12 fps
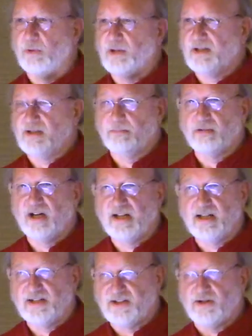that the brain
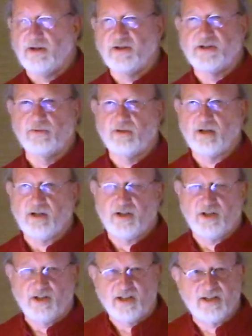is also
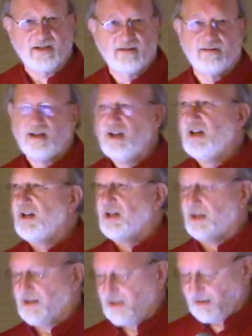conscious,
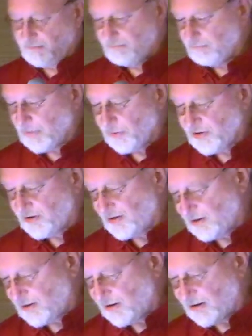at least most of
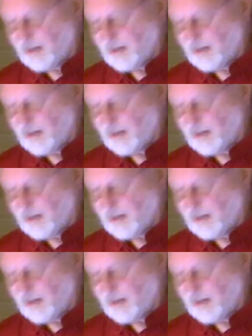the time,